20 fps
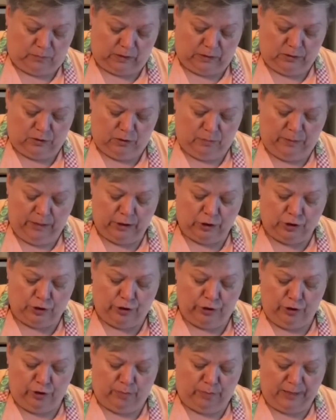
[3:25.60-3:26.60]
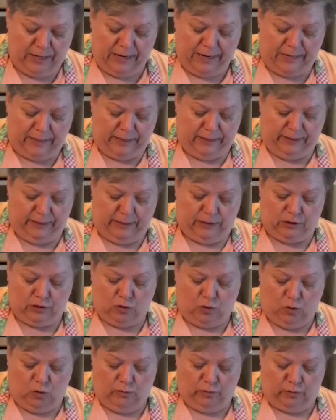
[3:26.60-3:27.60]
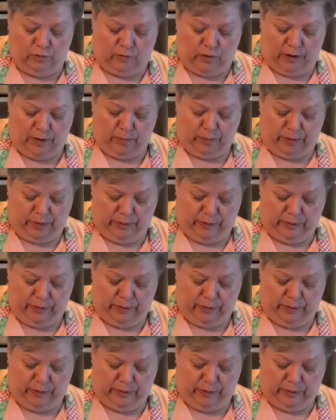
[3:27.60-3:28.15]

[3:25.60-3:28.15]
So make sure your banana is overripe.